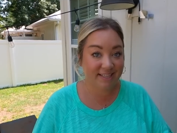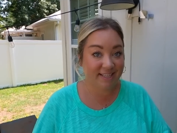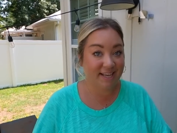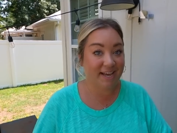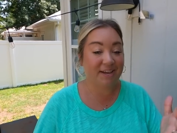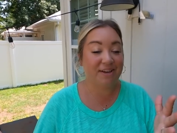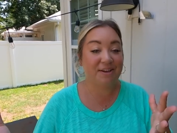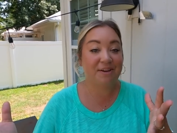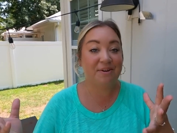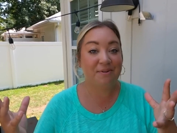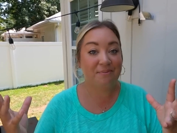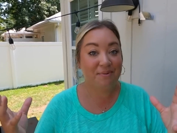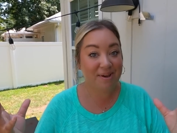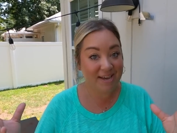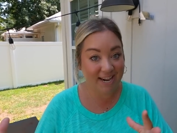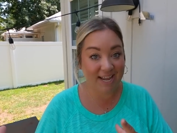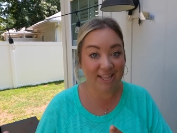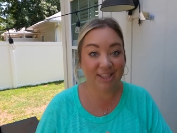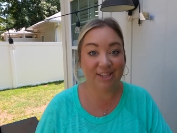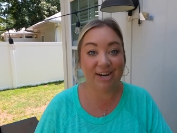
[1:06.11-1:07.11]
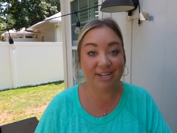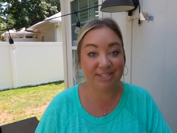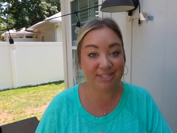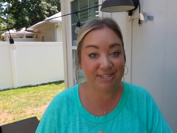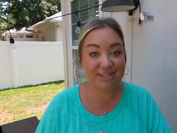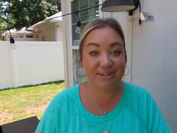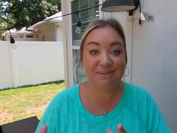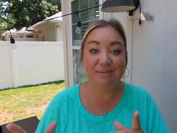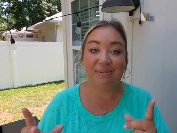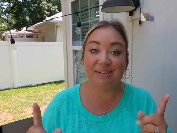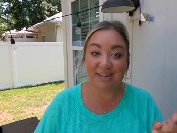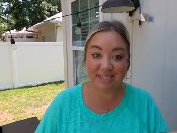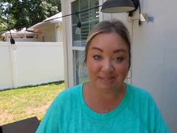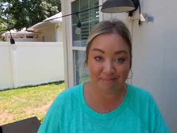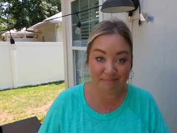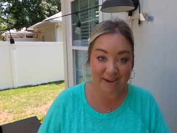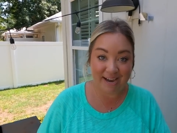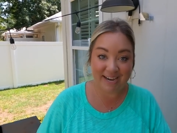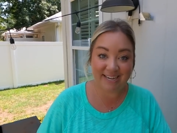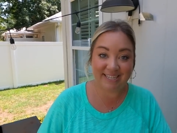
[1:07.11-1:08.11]
Like, we got a lot to do, a lot
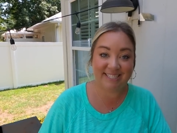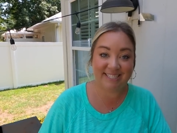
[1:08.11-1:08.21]
to pack